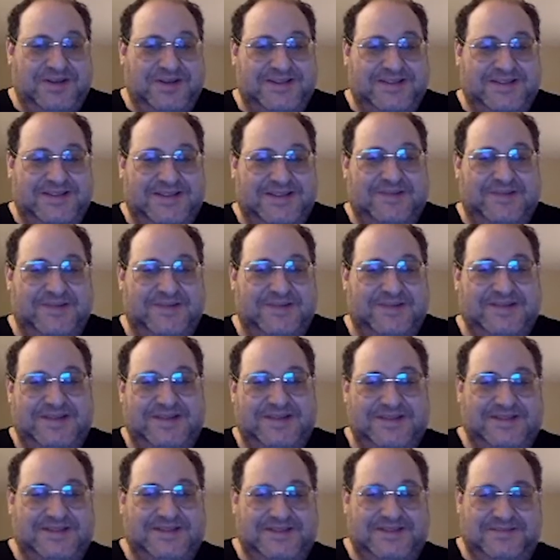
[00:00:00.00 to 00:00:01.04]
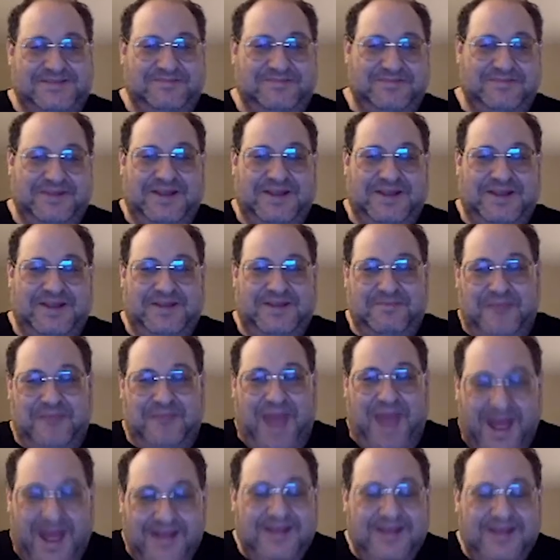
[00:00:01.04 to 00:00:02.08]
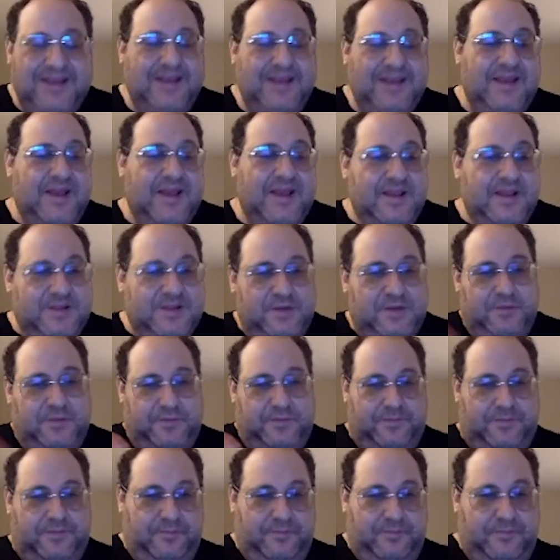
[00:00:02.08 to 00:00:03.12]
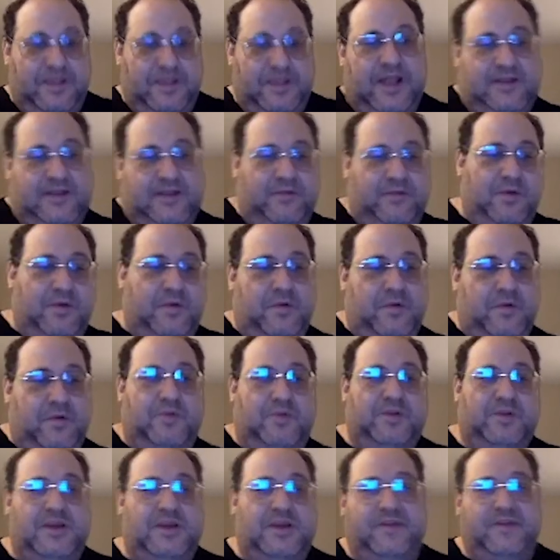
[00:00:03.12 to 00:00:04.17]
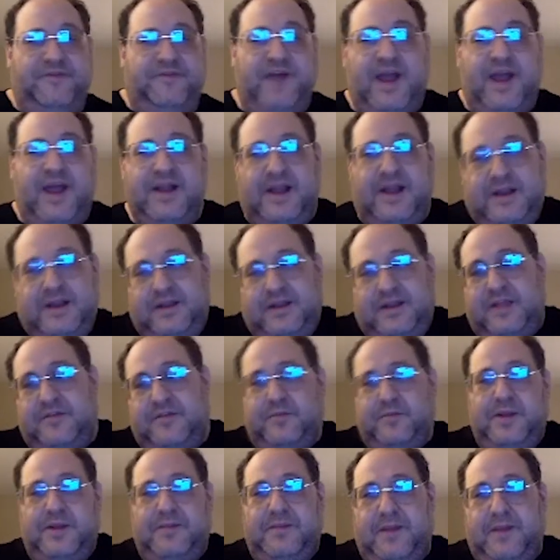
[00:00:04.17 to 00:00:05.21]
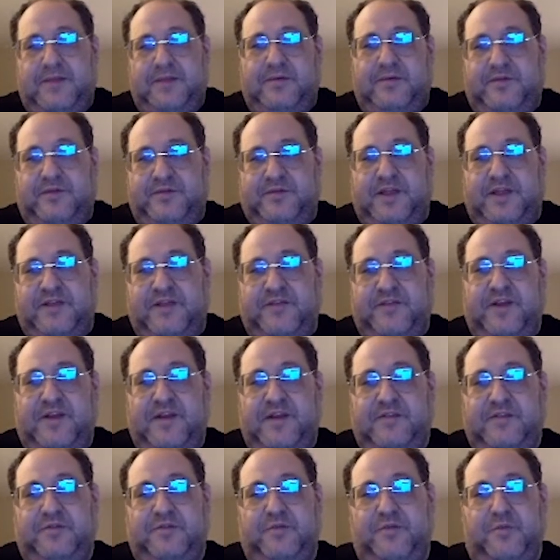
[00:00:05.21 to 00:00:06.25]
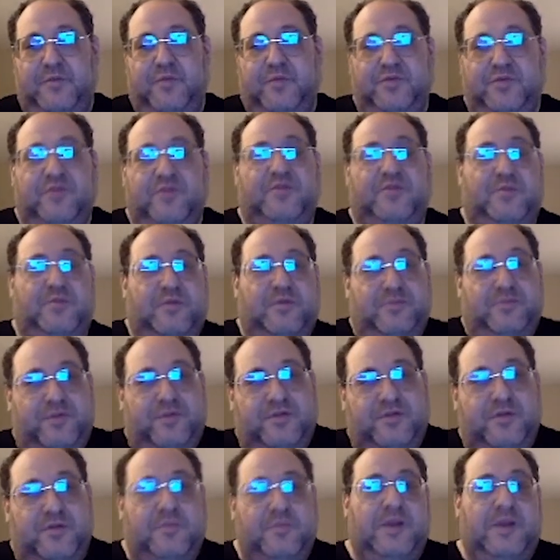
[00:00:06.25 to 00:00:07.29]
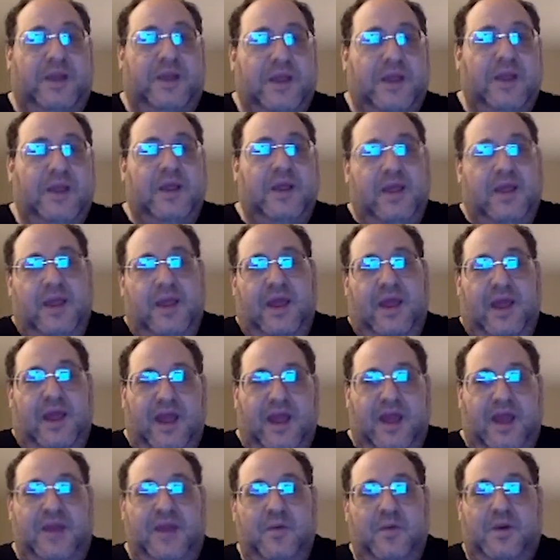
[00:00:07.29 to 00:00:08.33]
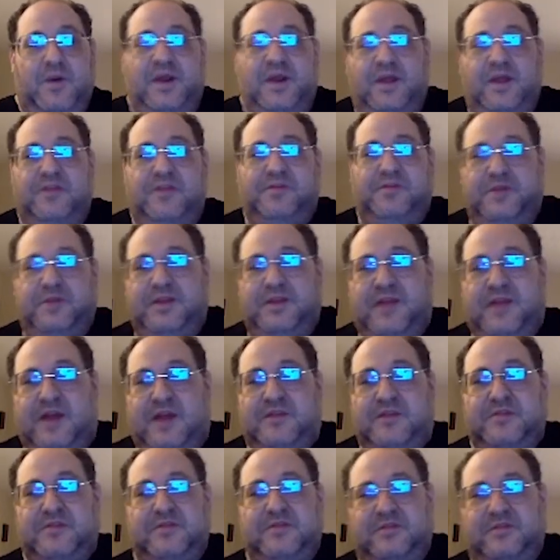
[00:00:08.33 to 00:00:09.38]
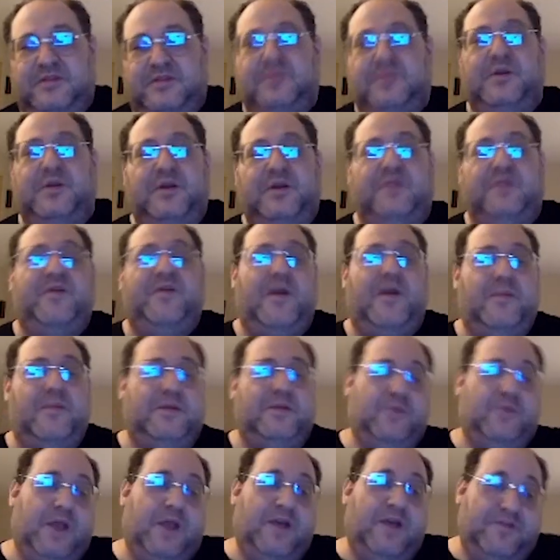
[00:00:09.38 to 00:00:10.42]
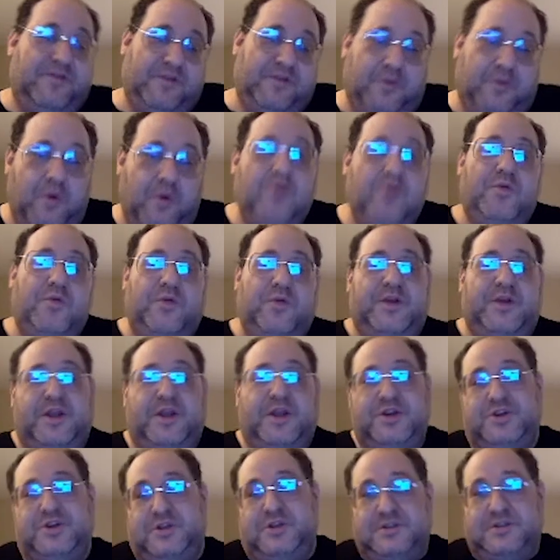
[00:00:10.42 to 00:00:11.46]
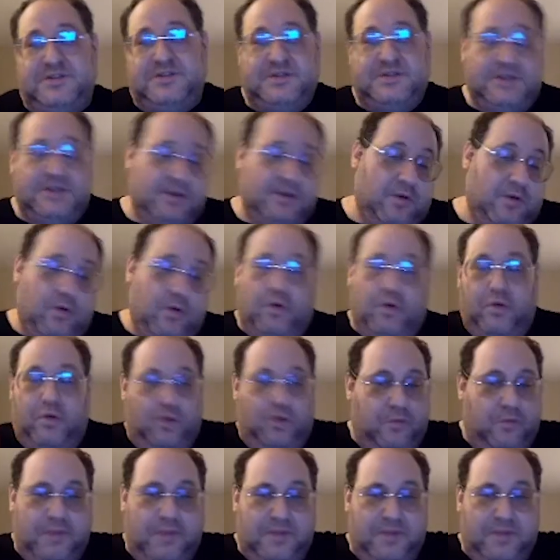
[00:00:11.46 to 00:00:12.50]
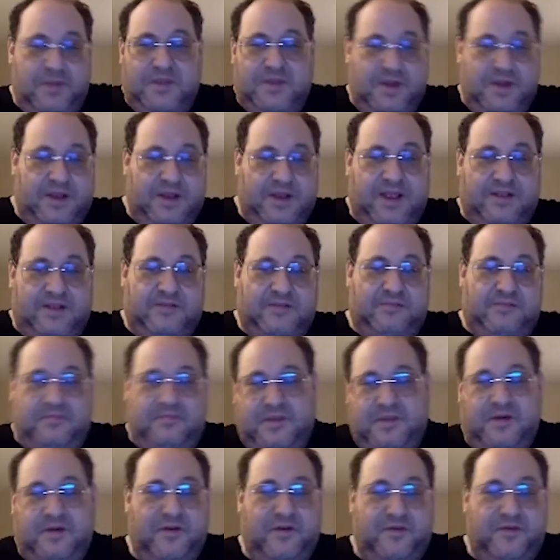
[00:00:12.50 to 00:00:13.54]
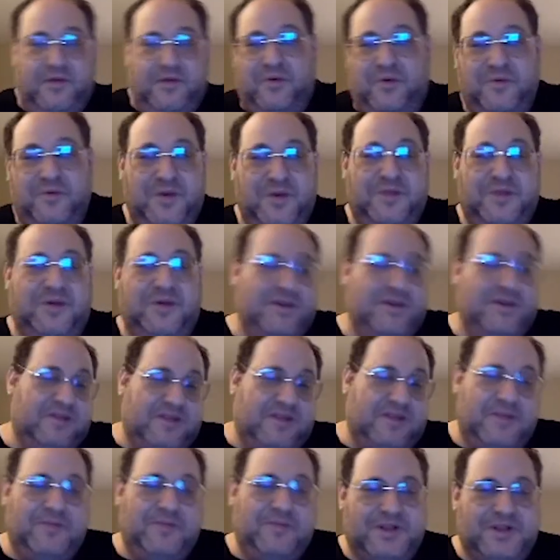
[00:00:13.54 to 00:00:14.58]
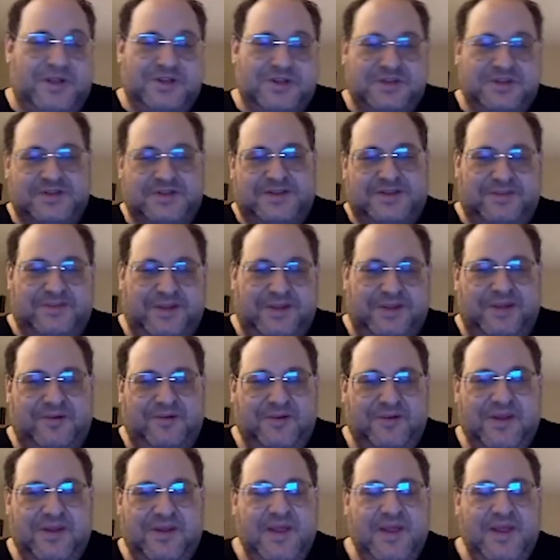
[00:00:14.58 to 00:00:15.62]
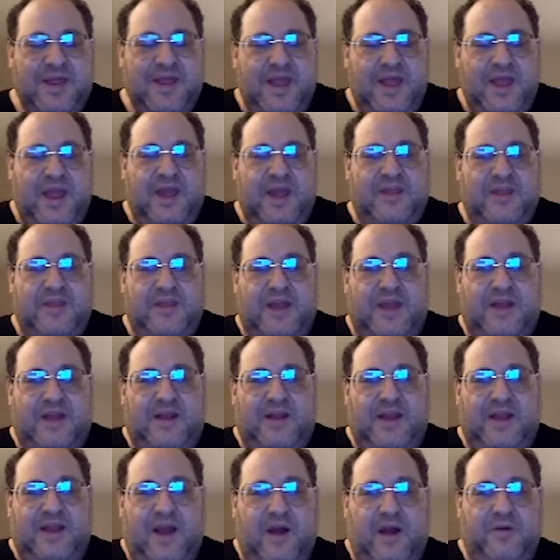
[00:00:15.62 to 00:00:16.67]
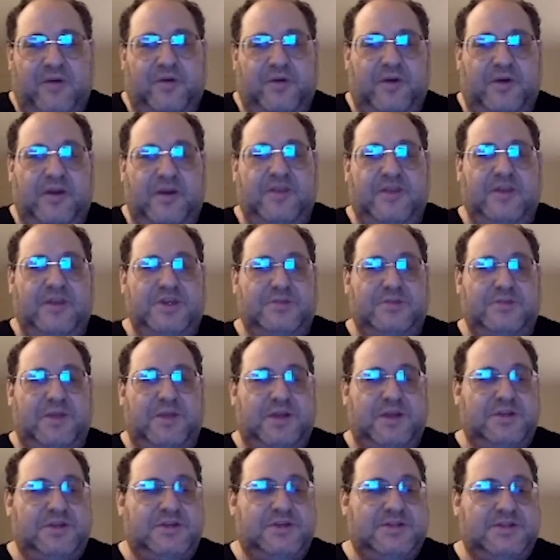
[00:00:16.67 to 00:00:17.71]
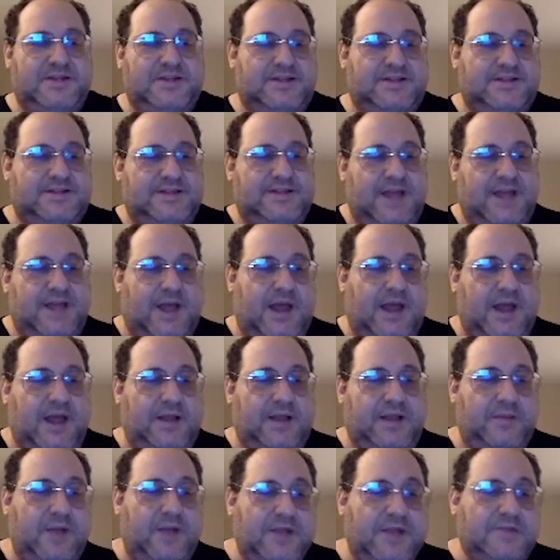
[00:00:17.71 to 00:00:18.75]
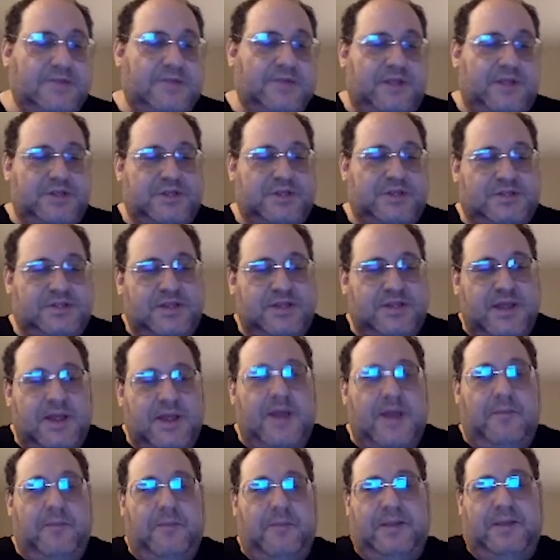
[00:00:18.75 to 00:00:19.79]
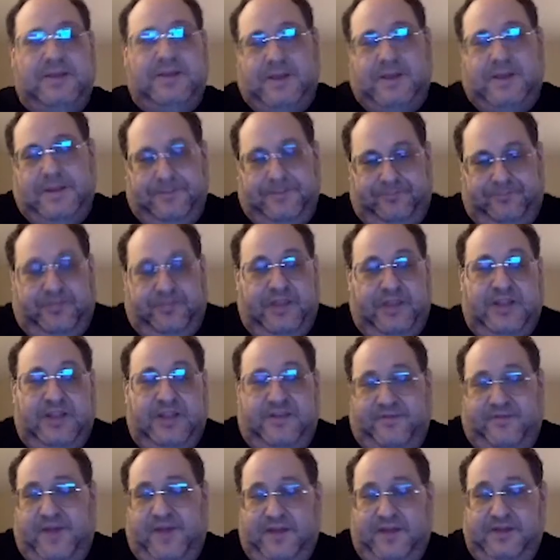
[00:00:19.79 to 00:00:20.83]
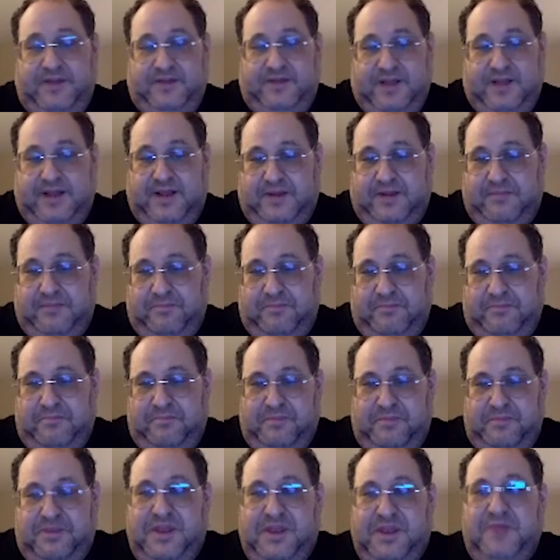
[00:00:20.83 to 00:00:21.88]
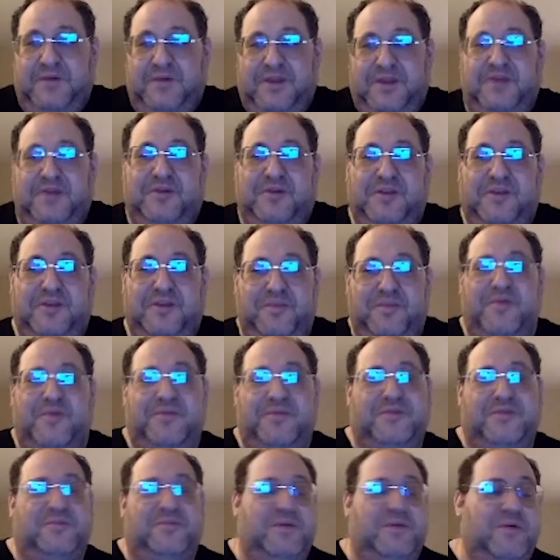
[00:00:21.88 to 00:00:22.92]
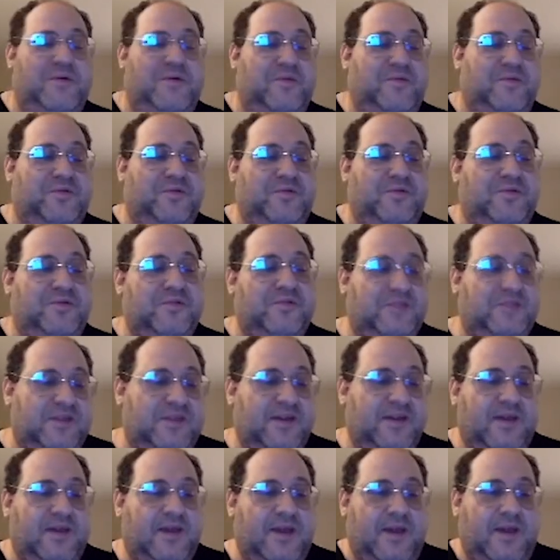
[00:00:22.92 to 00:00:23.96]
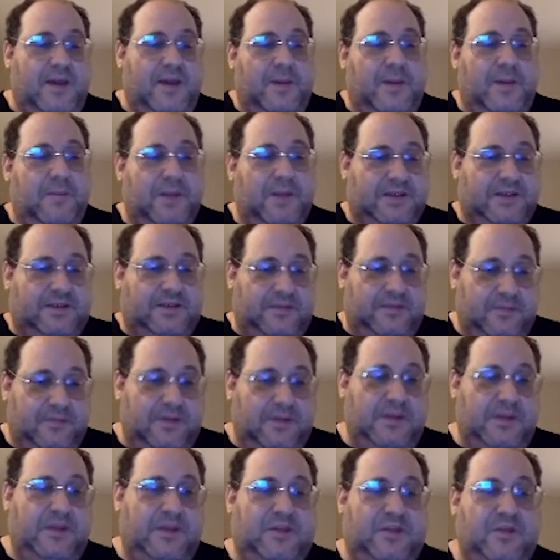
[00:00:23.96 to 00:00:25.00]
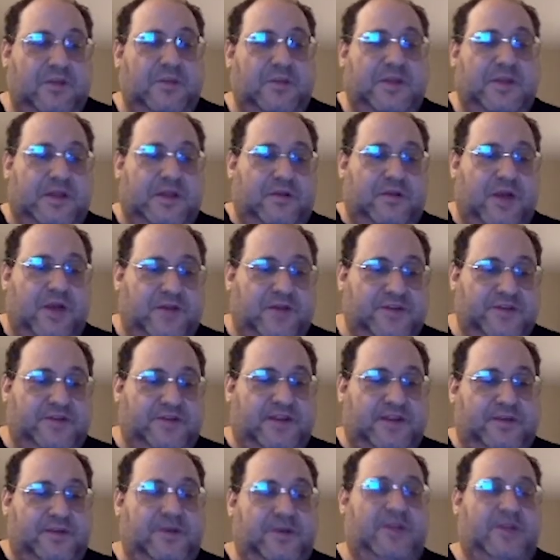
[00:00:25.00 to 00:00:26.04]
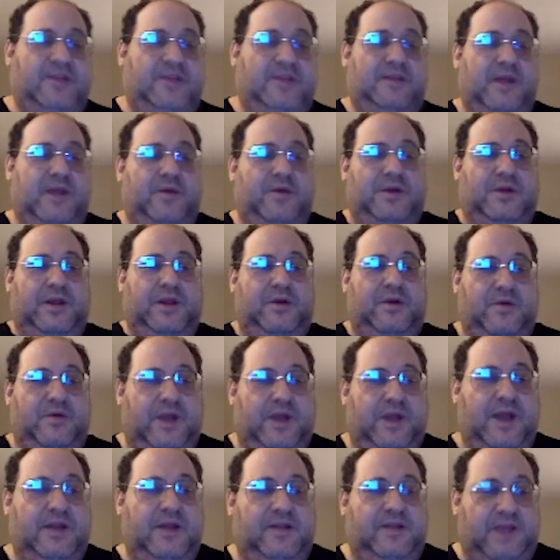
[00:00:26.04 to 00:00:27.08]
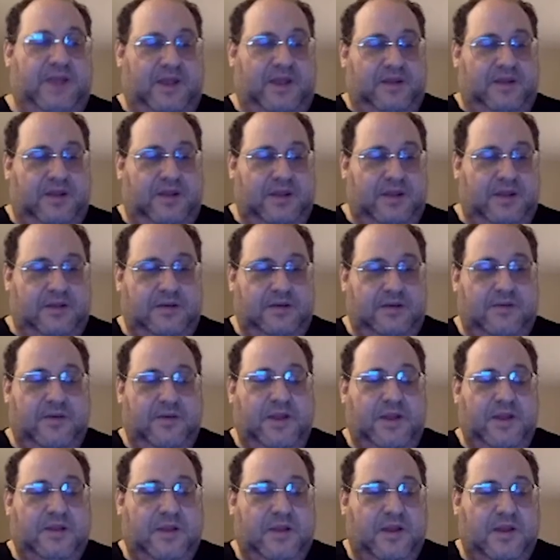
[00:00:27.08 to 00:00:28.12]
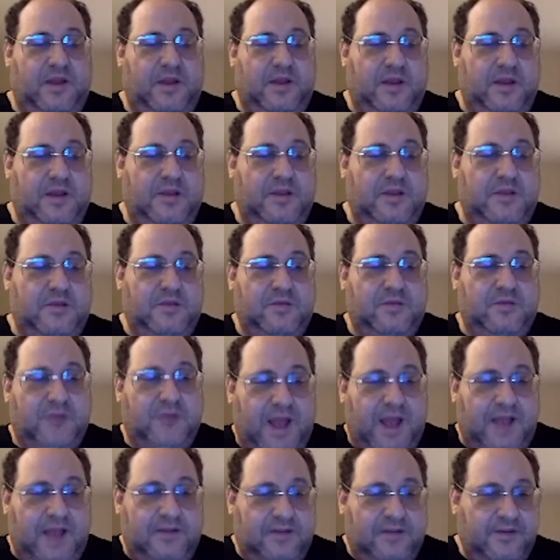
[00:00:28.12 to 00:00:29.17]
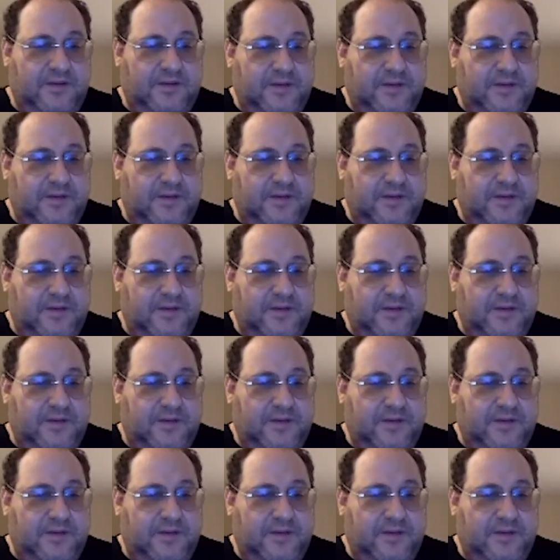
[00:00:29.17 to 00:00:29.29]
secrets is like bad. So that we will put in a file, and it doesn't really matter if that file is not reproducible. Presumably, anyone else who needs access to a similar environment will have their own credentials, or maybe they'll have their own way to get the same credentials, depending on exactly how your organization manages its AWS credentials. But that's fine. Like, secrets are not supposed to be reproduced. But assuming that you have the secrets, now you can connect and create an EC2 client.